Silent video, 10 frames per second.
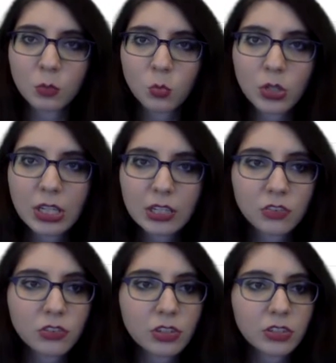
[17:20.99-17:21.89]

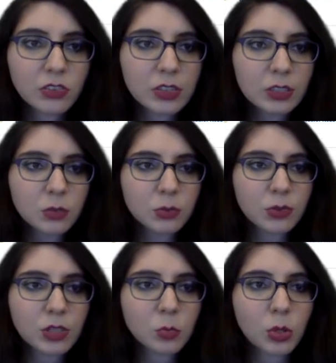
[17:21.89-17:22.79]
which is
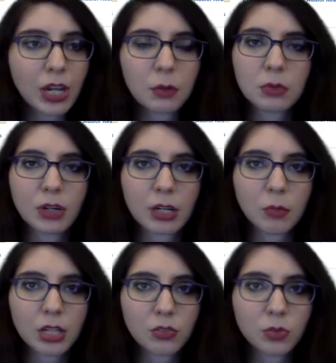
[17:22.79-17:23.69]
usually what I would
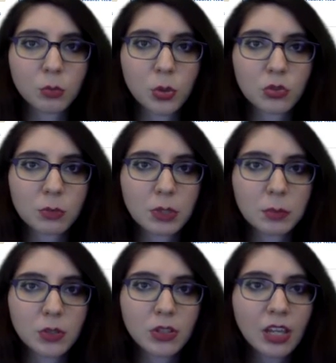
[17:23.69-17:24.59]
recommend for most
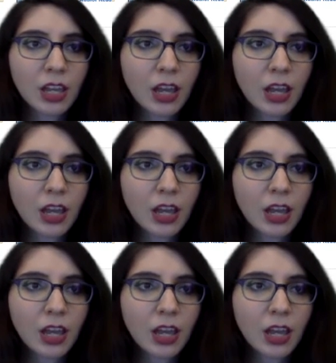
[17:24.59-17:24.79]
people.